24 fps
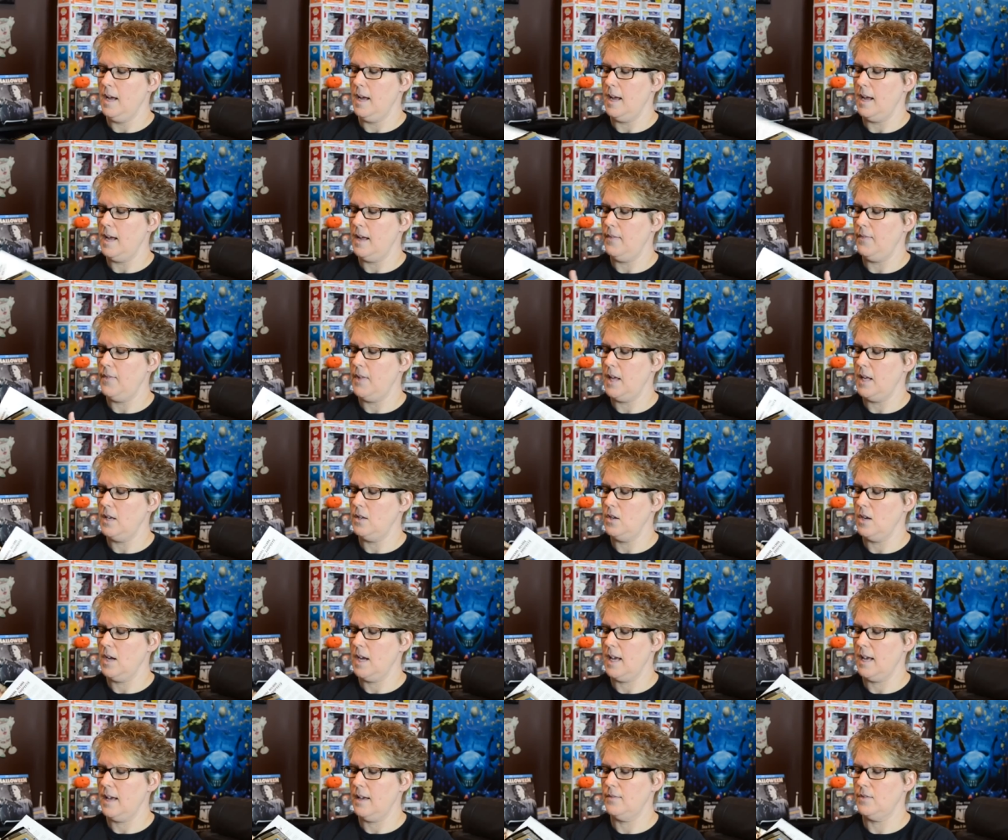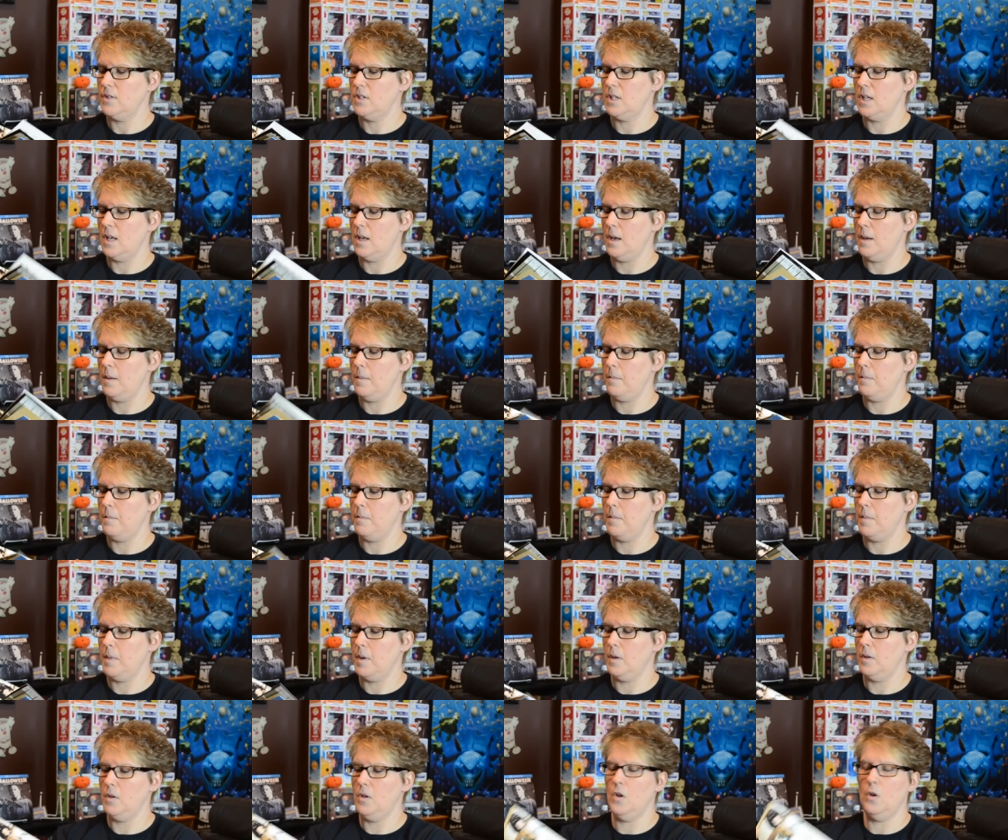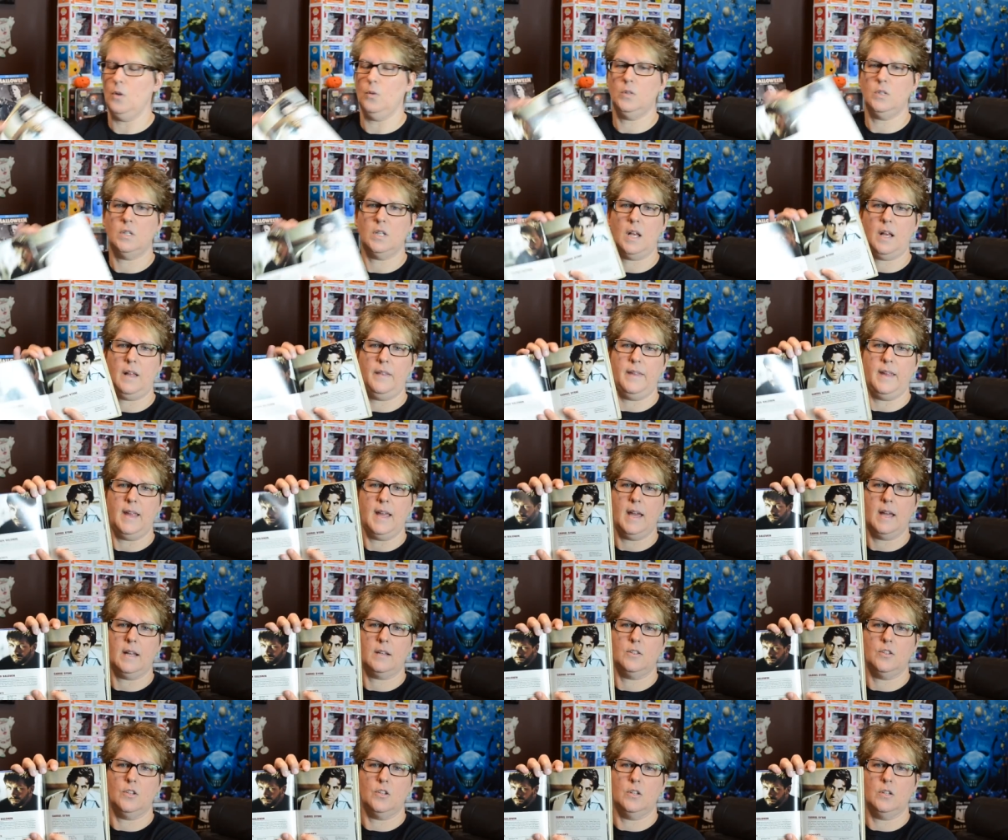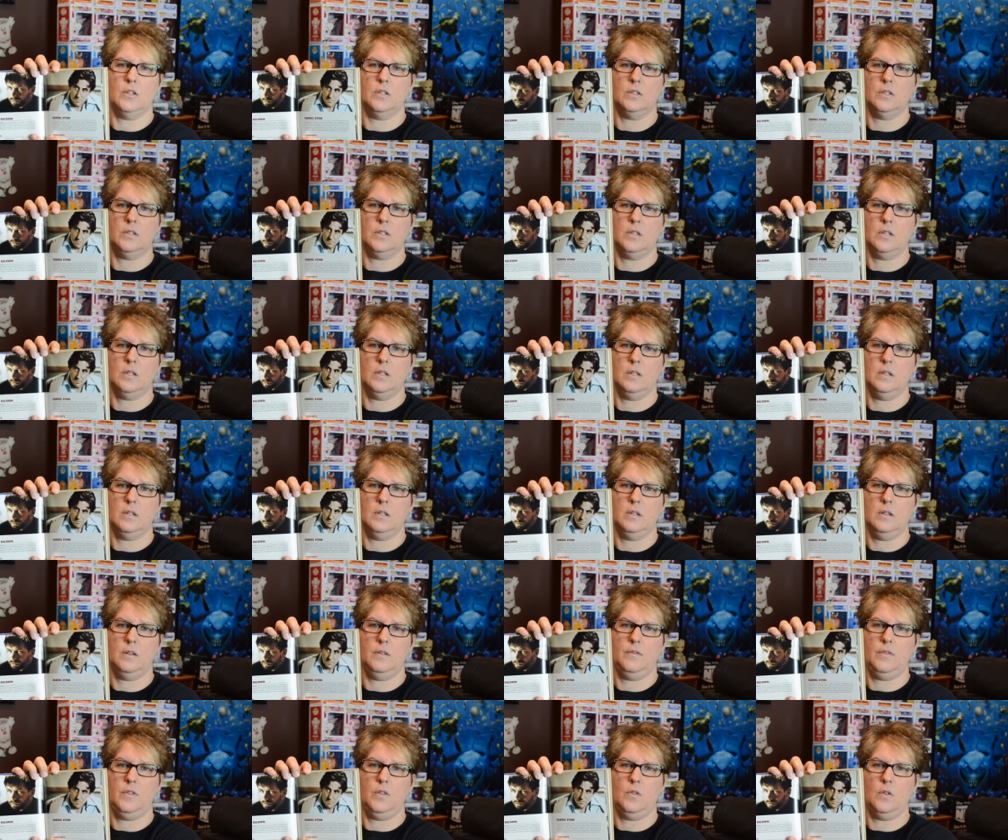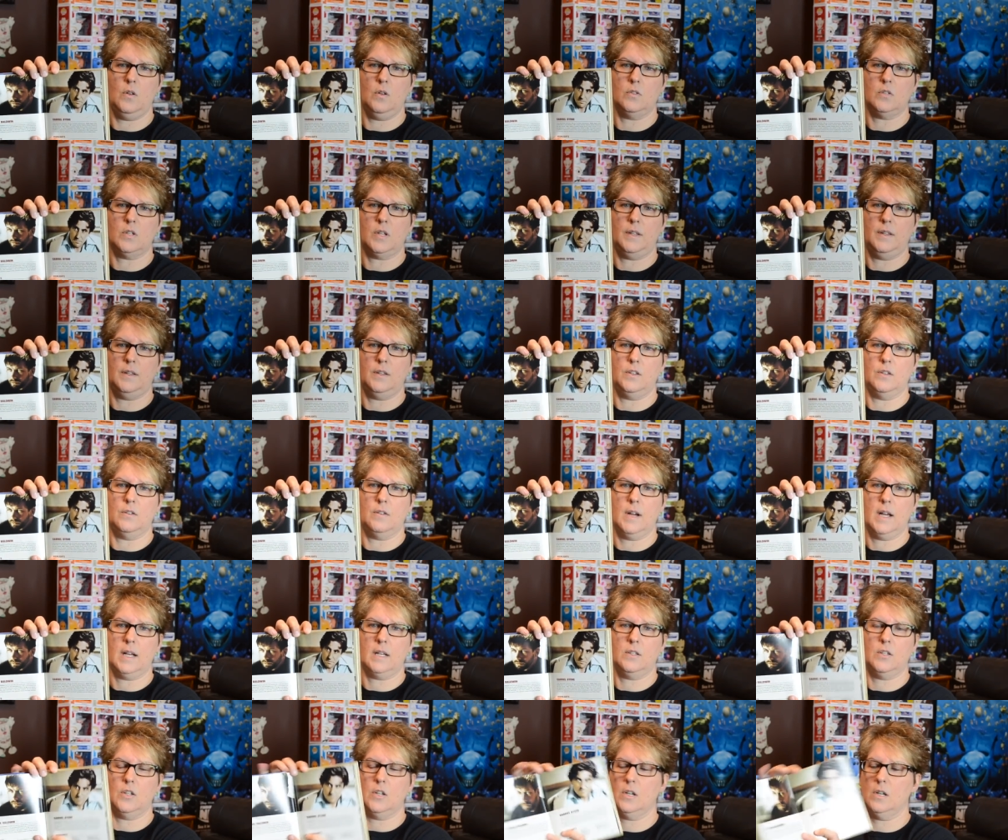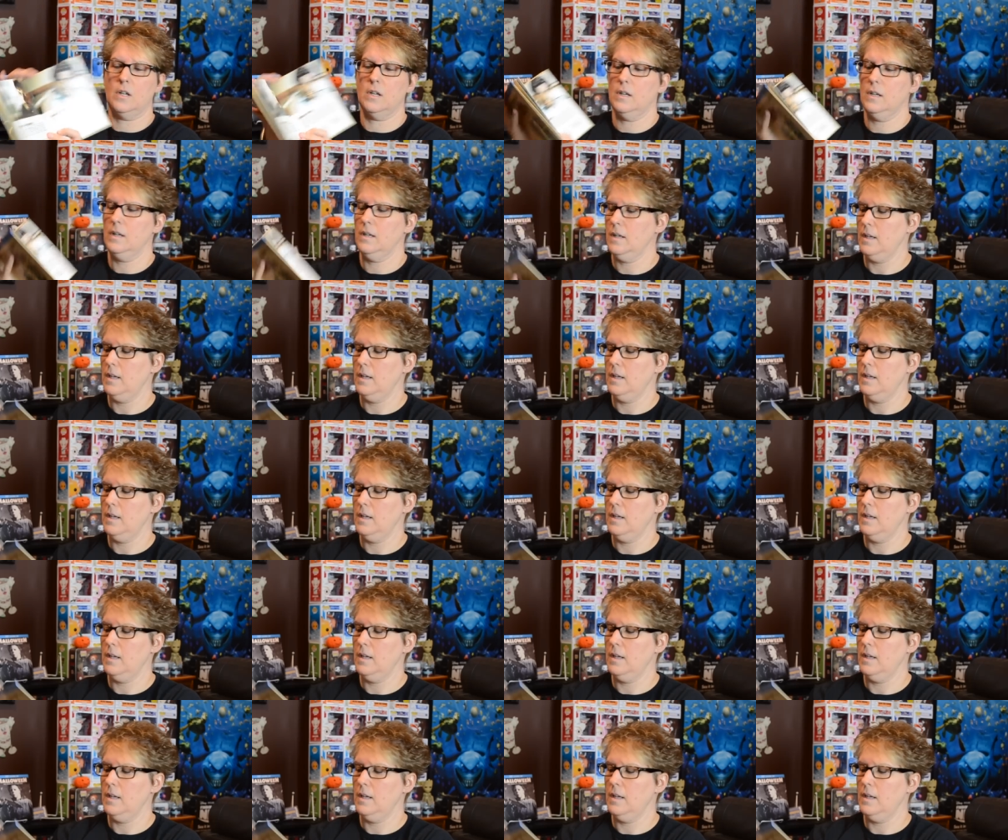And then you have some notes on the actors, a few notes on the director.